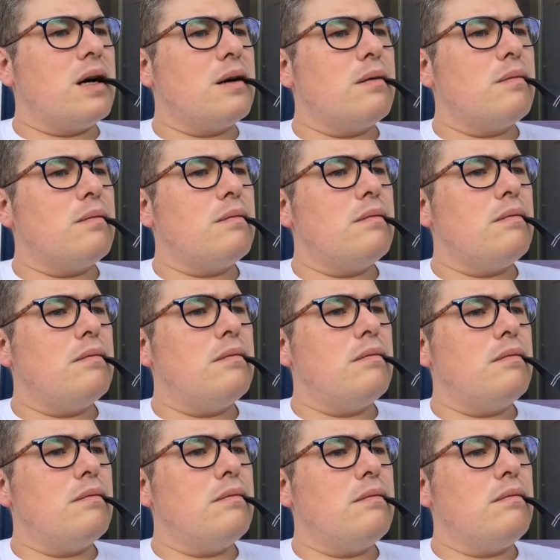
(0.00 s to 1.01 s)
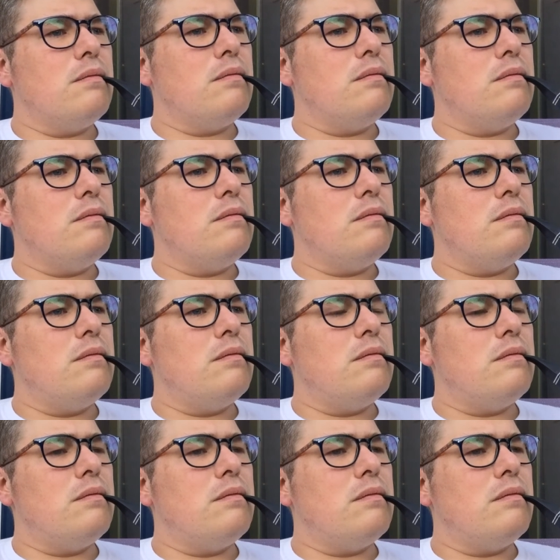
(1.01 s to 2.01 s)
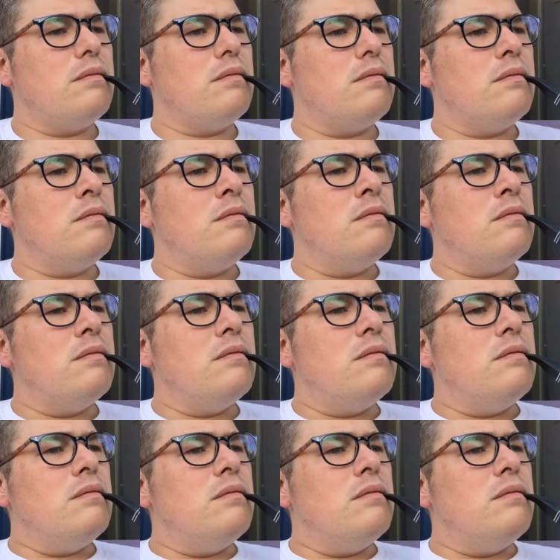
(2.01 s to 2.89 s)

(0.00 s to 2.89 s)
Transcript: (silence)